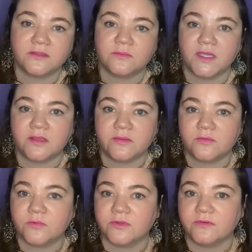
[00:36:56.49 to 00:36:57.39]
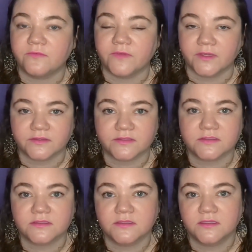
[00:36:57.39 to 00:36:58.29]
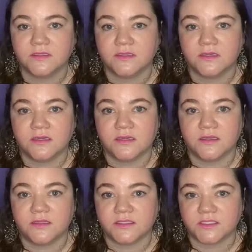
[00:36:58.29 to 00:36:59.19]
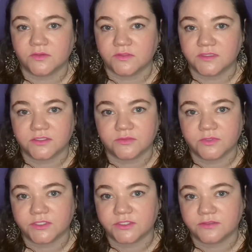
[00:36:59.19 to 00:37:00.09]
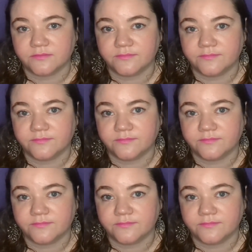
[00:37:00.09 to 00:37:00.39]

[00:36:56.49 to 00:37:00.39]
the baby would fix this whole situation.